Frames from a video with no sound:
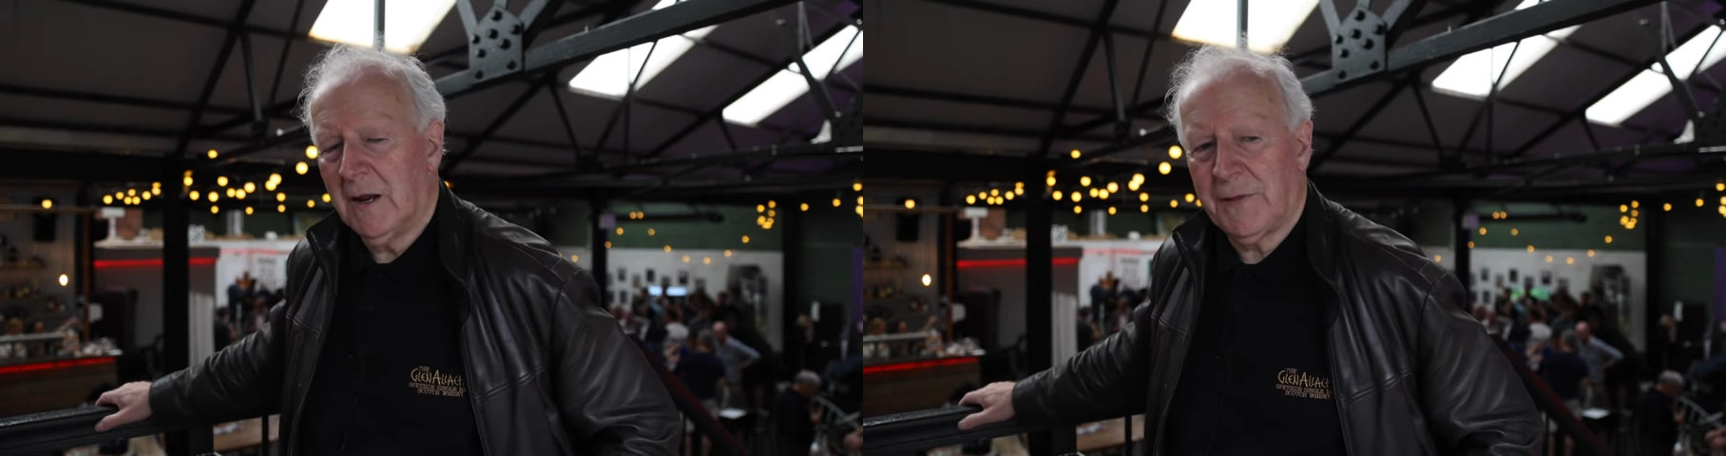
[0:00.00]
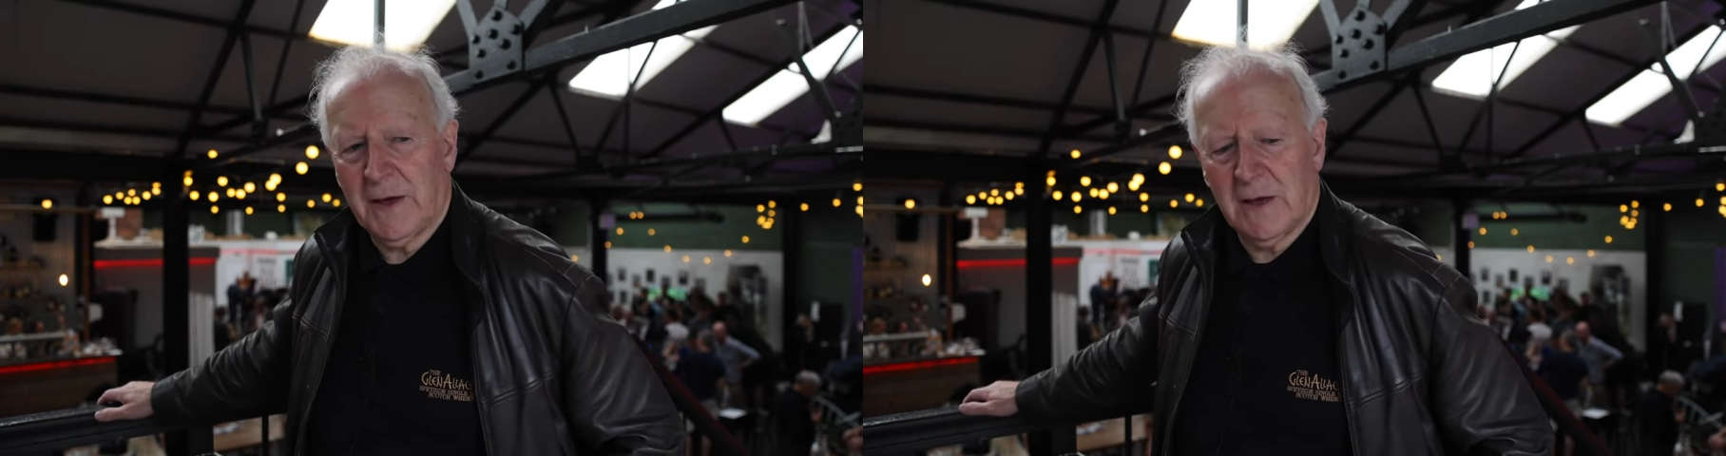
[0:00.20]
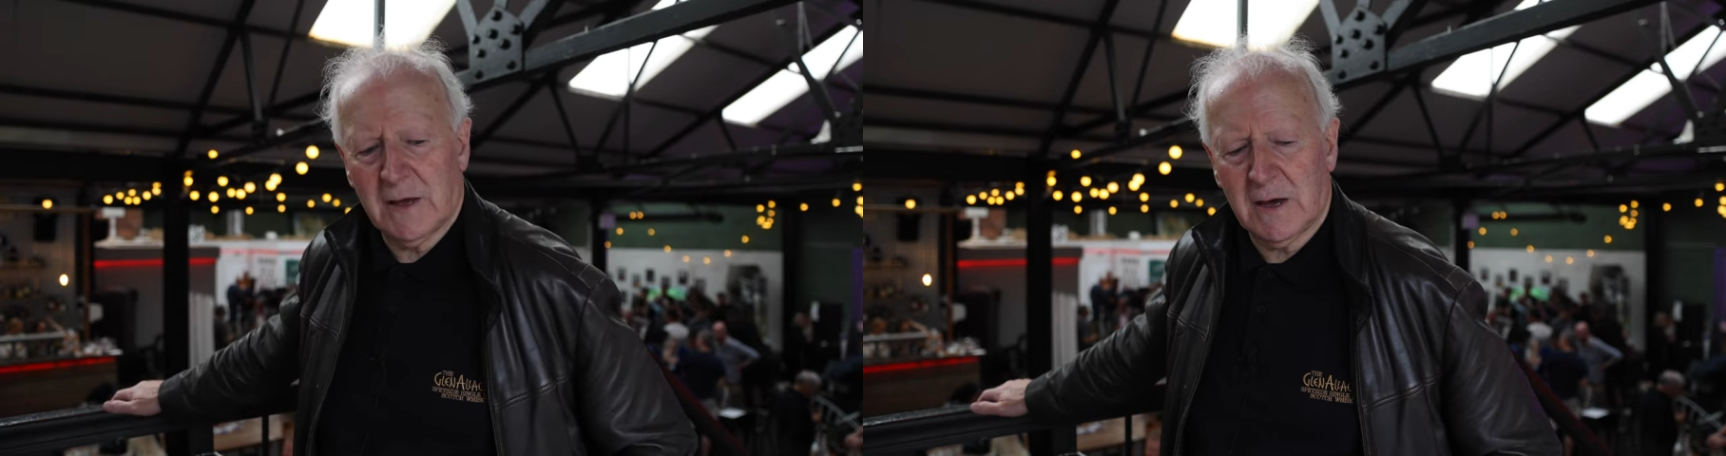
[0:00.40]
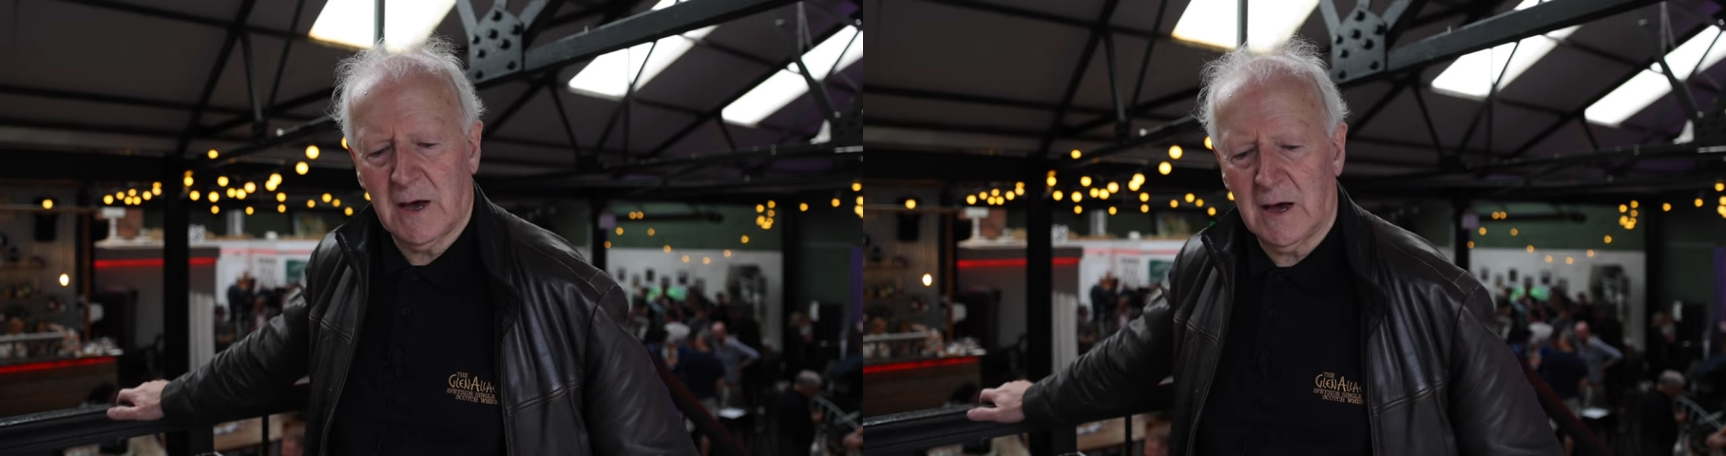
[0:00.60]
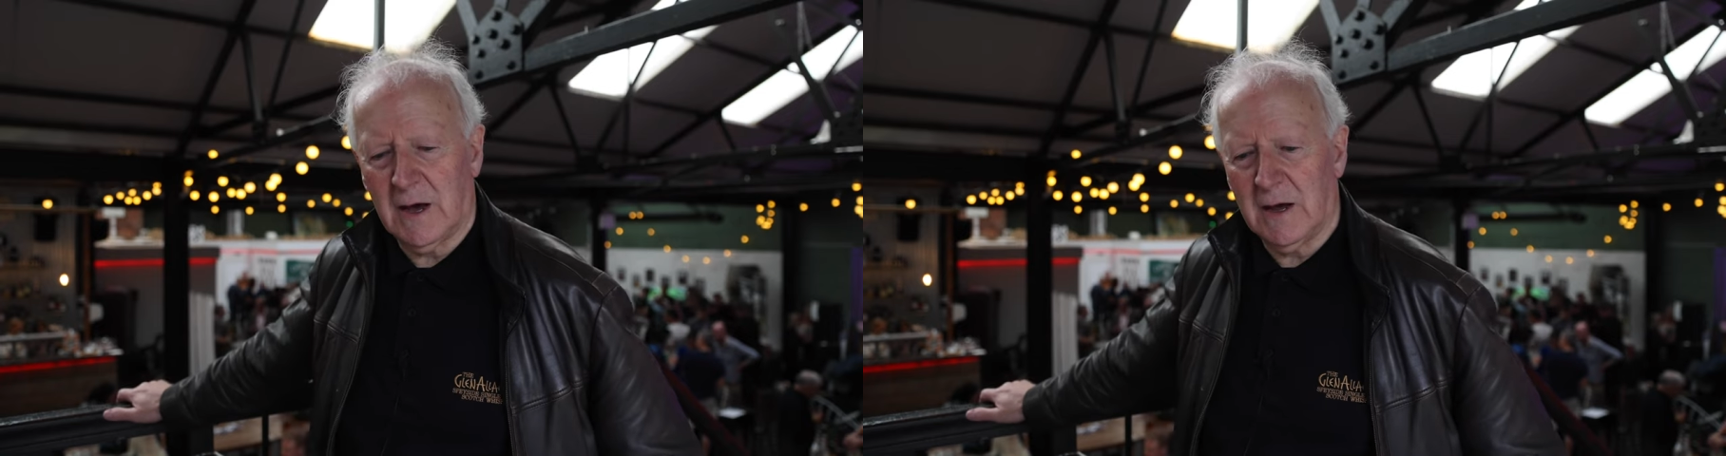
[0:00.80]
and I think,
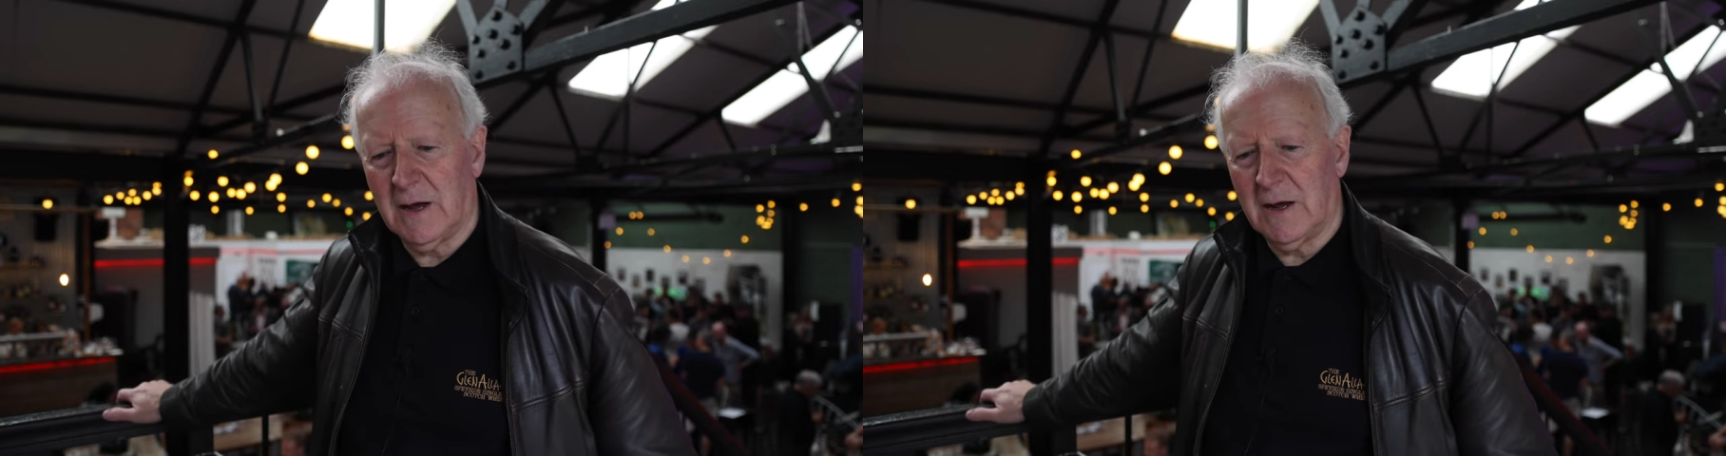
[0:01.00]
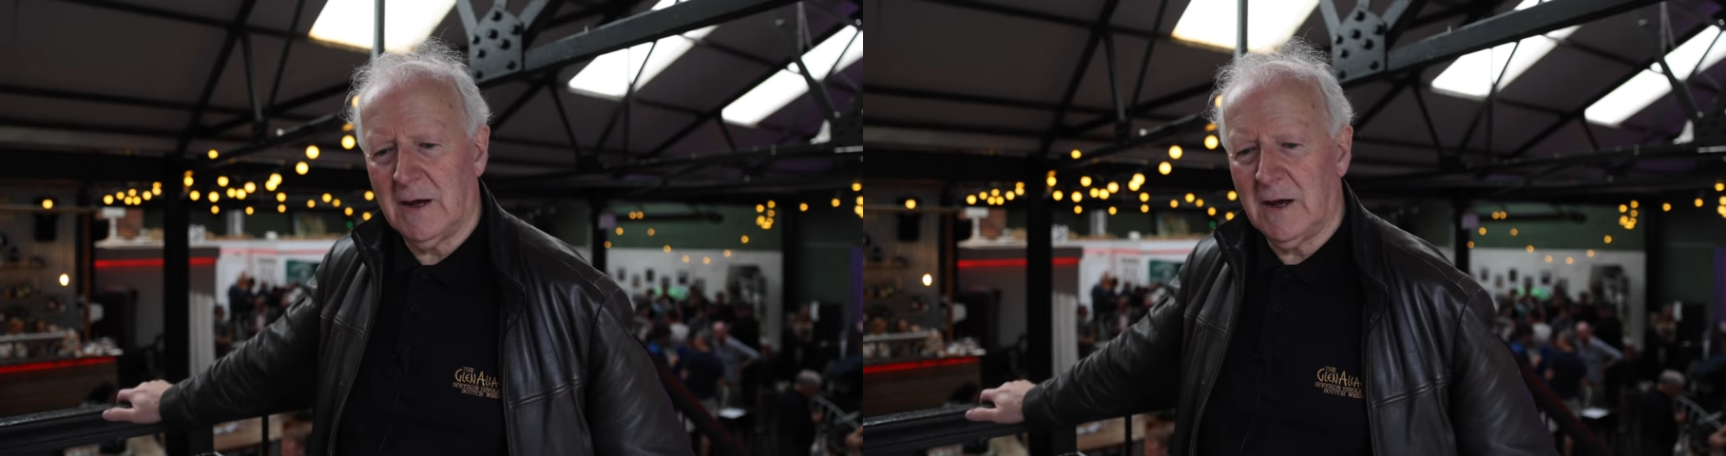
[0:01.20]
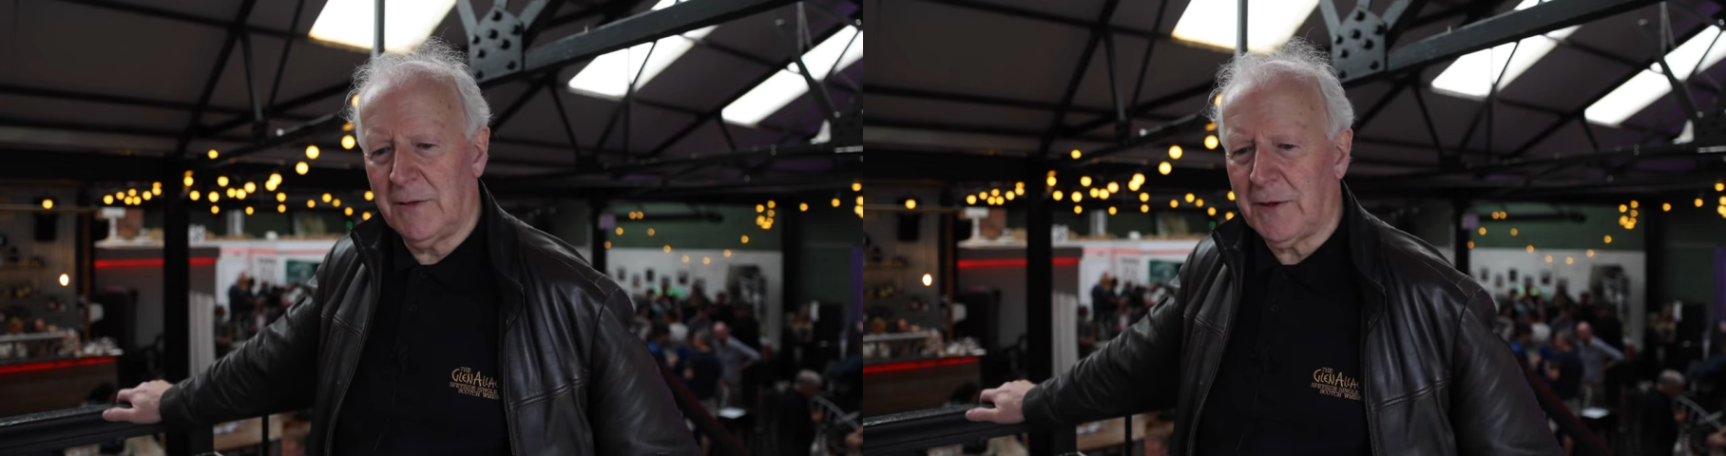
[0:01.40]
uh,